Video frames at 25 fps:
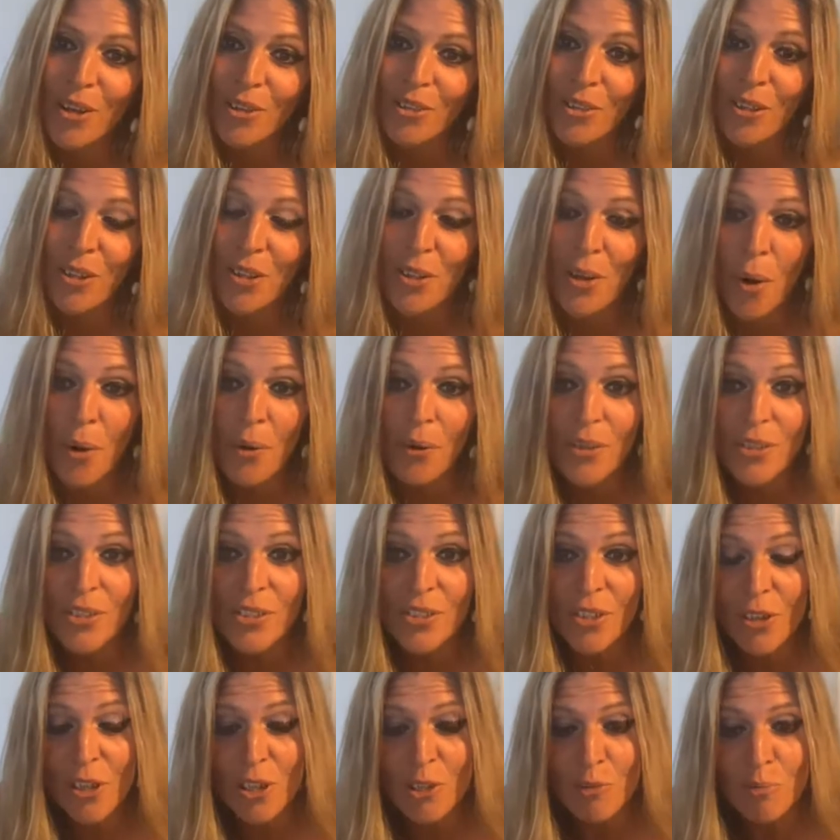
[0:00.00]
the young
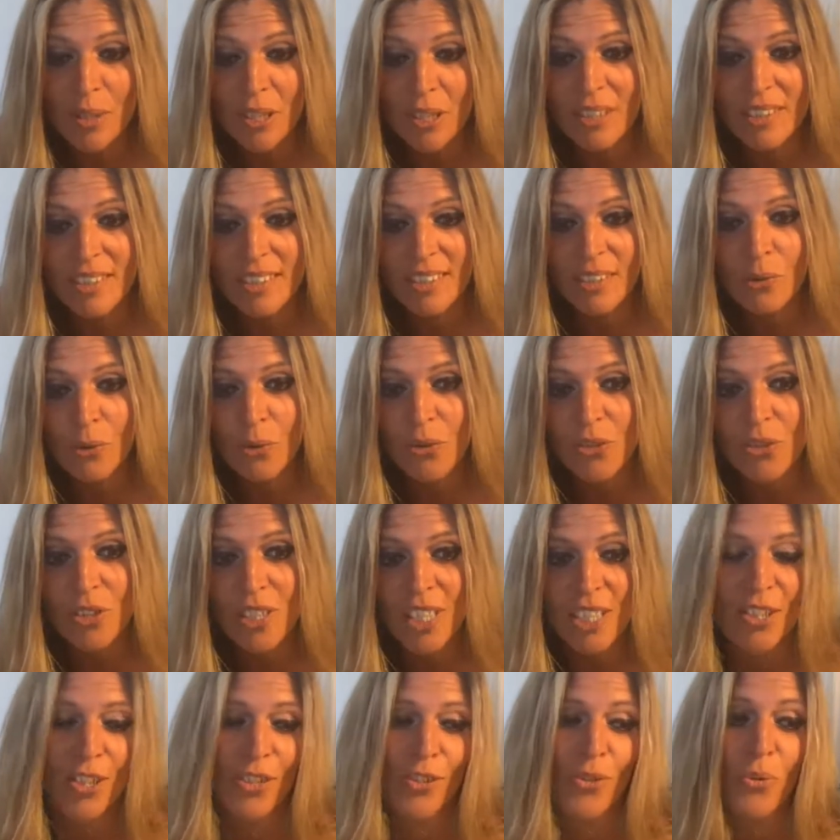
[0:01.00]
souls because they
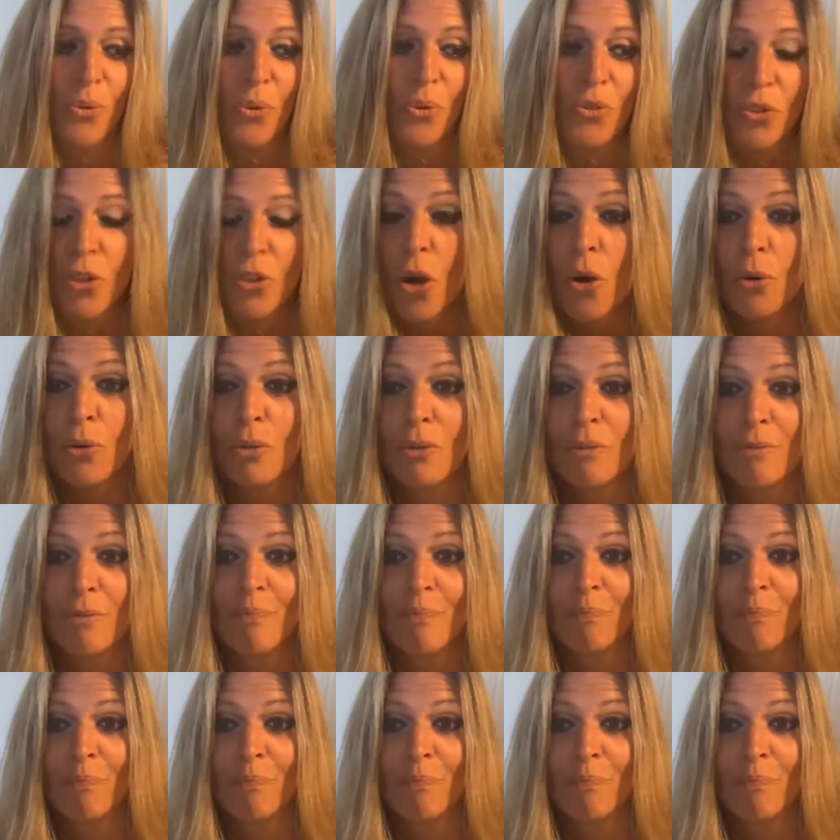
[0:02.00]
just don't know.